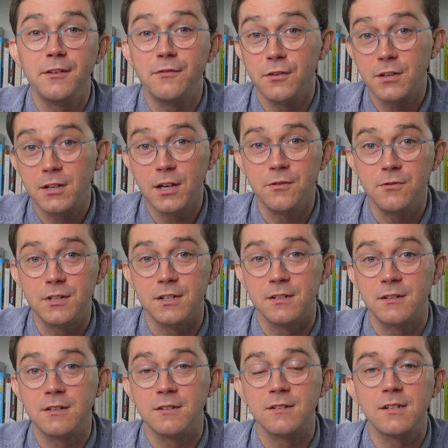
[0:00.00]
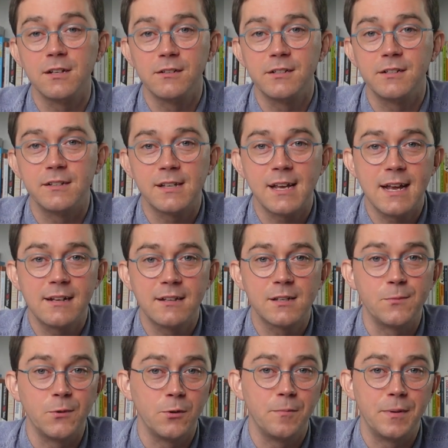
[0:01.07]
for coaches, consultants and small